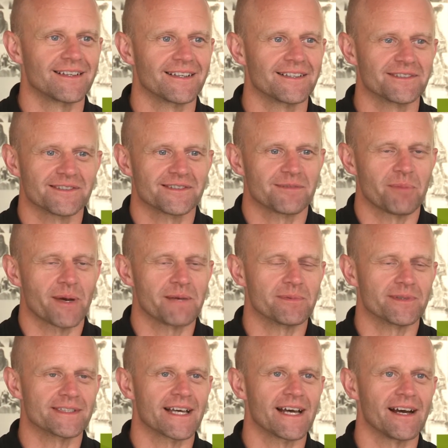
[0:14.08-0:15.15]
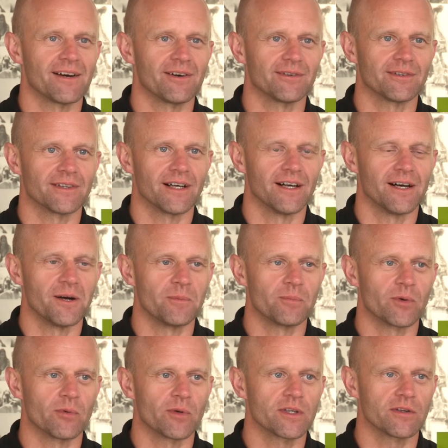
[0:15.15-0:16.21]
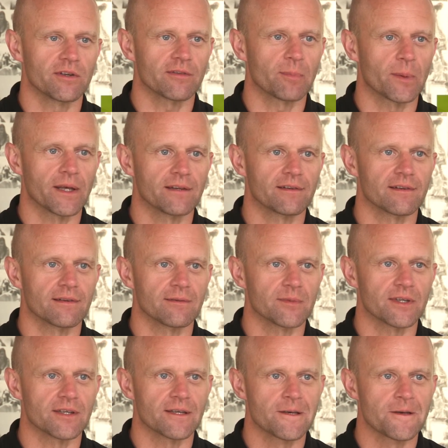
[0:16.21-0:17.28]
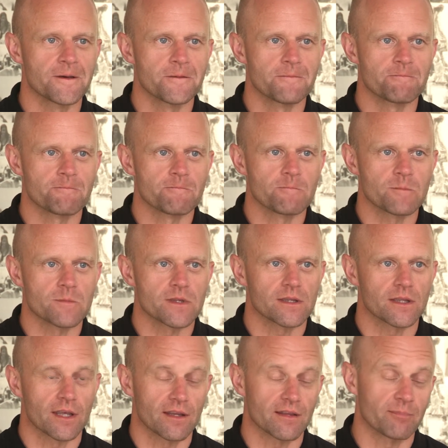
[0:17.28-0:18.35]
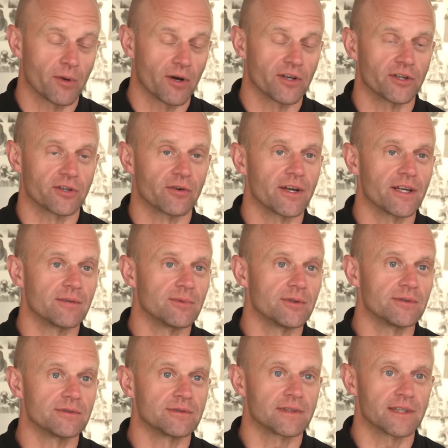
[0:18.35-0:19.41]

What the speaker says: it's just a paper towel. But when you explain to them that it's biodegradable,